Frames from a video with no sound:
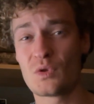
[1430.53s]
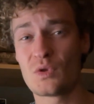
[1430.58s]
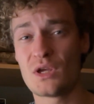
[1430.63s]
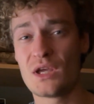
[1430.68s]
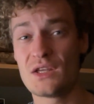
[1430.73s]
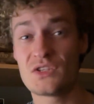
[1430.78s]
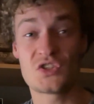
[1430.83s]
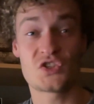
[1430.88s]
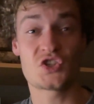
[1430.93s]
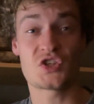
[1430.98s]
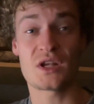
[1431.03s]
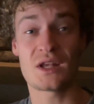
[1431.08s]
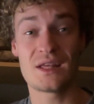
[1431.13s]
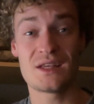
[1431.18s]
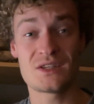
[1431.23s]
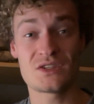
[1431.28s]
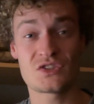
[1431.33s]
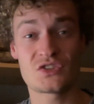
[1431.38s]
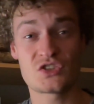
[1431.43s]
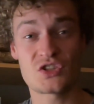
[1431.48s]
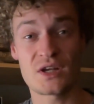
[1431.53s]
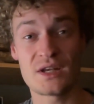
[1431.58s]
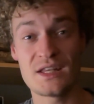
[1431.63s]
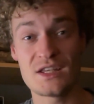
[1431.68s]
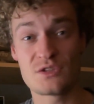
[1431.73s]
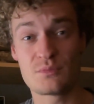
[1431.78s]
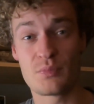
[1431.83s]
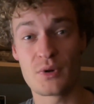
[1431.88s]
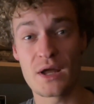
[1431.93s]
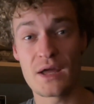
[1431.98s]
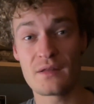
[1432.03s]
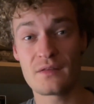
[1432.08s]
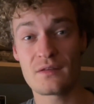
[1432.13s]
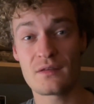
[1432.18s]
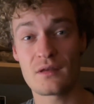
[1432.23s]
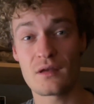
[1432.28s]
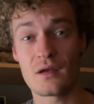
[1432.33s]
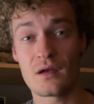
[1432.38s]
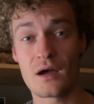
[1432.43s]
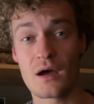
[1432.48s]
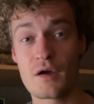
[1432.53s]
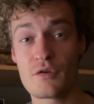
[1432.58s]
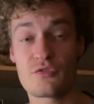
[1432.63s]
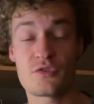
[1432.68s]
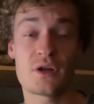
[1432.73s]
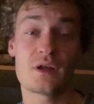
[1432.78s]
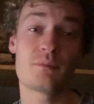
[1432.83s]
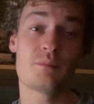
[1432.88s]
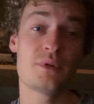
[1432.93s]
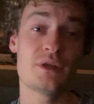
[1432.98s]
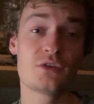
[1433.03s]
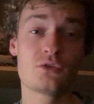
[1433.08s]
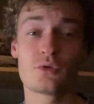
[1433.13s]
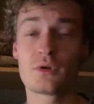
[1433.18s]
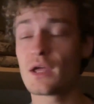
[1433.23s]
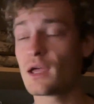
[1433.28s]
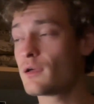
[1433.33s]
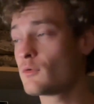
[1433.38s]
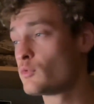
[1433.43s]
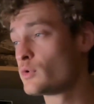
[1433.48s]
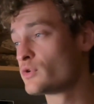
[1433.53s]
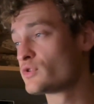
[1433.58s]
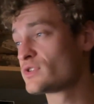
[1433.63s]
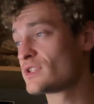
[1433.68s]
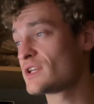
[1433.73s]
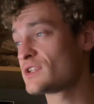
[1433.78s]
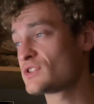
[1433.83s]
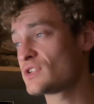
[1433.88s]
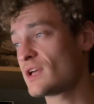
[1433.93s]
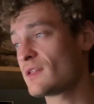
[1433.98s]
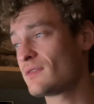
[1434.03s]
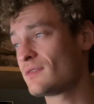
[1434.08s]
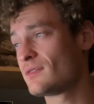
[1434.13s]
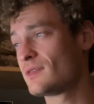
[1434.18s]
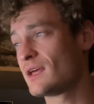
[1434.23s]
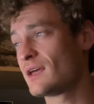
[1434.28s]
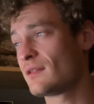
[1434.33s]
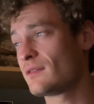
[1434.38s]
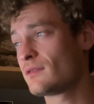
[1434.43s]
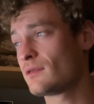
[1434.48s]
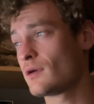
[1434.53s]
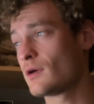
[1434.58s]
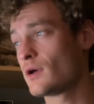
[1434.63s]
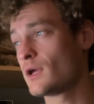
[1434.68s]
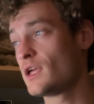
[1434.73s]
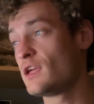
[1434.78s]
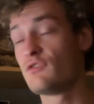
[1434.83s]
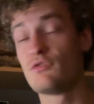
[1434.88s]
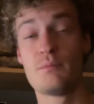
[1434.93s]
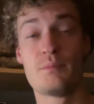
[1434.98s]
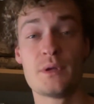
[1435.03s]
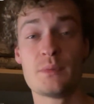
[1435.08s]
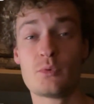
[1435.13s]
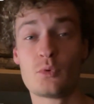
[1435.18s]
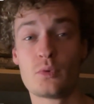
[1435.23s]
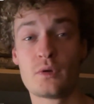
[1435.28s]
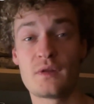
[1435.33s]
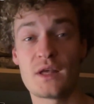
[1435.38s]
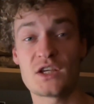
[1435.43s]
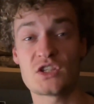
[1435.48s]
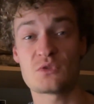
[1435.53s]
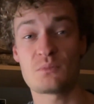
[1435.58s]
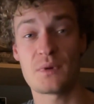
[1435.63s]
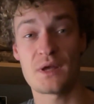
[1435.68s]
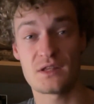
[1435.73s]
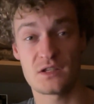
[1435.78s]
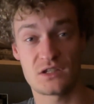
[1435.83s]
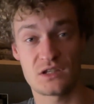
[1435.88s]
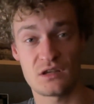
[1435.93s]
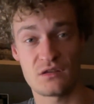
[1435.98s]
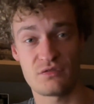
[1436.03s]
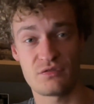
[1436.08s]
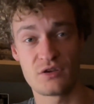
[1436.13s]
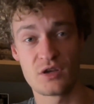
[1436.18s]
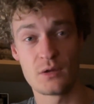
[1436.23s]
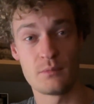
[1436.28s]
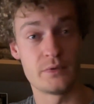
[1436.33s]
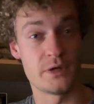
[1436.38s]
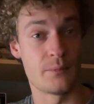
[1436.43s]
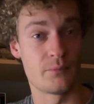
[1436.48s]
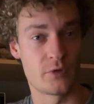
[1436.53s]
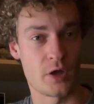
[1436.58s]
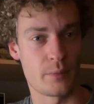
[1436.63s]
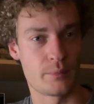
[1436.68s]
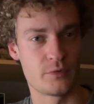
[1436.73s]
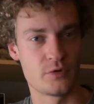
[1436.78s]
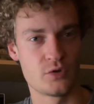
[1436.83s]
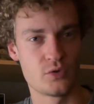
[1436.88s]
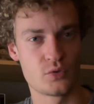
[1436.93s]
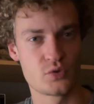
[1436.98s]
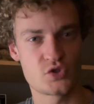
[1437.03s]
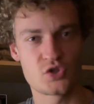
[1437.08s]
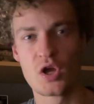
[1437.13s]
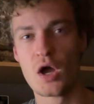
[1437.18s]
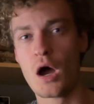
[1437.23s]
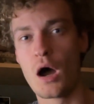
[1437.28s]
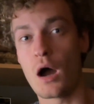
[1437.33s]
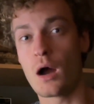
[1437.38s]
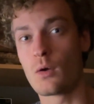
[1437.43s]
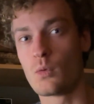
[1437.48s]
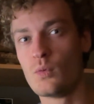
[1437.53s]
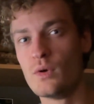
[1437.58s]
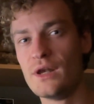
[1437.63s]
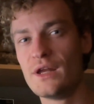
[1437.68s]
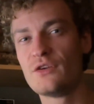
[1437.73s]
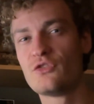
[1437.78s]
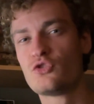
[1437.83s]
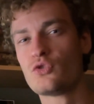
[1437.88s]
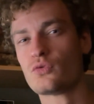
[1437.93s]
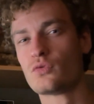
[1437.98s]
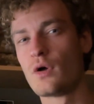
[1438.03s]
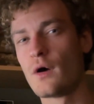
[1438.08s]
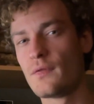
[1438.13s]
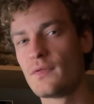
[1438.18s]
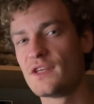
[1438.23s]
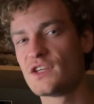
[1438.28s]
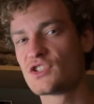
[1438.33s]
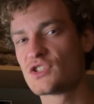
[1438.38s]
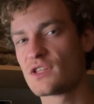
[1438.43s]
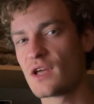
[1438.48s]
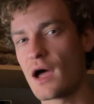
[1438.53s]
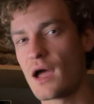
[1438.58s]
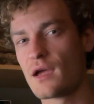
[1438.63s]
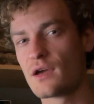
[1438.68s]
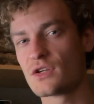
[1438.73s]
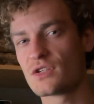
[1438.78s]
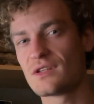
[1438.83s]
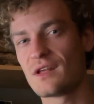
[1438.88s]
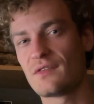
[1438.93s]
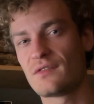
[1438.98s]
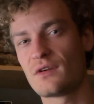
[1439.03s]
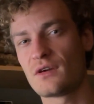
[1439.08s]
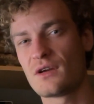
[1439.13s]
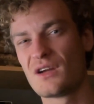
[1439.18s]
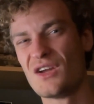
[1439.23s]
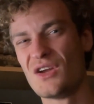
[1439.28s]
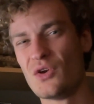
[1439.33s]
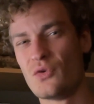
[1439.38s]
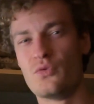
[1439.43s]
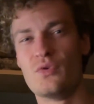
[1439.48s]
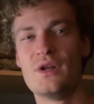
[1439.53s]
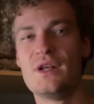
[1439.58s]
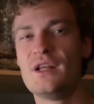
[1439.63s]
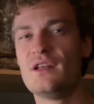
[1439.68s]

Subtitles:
It's a Chinese brand. However, at B2K Wheels, they said that even people with expensive BMWs are willing to run these tires, that they're really